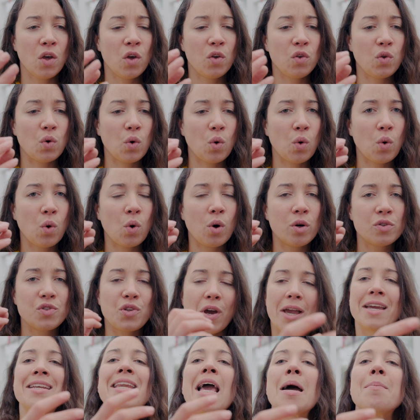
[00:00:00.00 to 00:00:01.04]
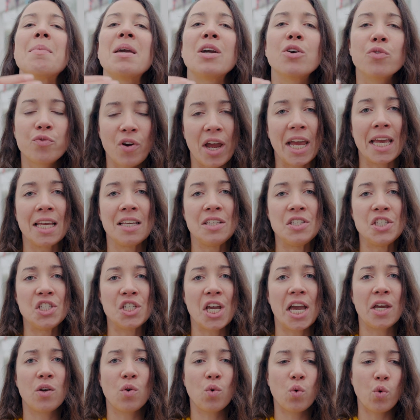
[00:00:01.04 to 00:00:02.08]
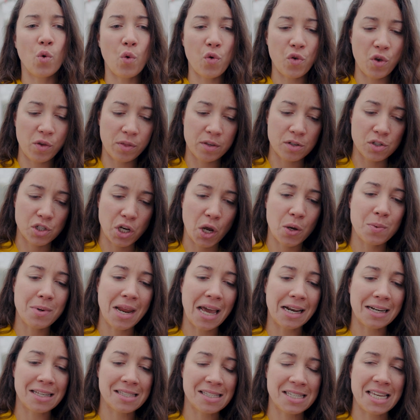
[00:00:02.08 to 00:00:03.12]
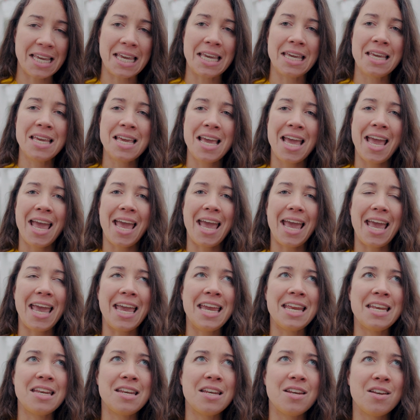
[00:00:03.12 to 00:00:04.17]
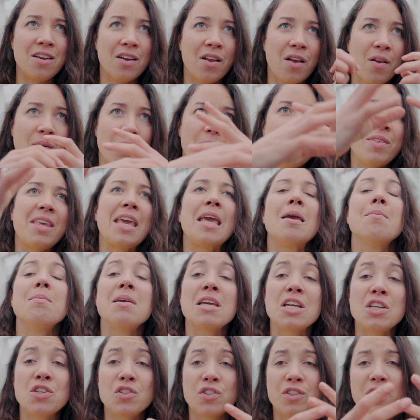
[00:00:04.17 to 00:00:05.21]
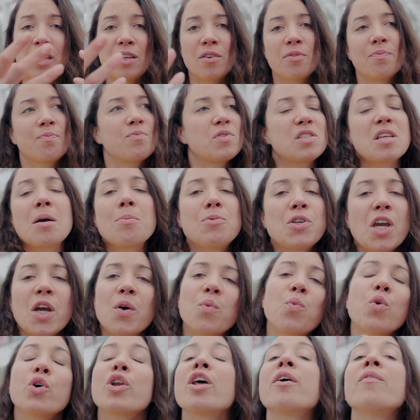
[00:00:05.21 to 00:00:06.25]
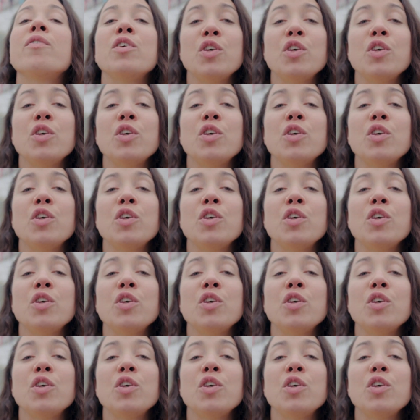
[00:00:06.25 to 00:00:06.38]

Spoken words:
your dynamic range and also the tonality in the image, the subject, whatever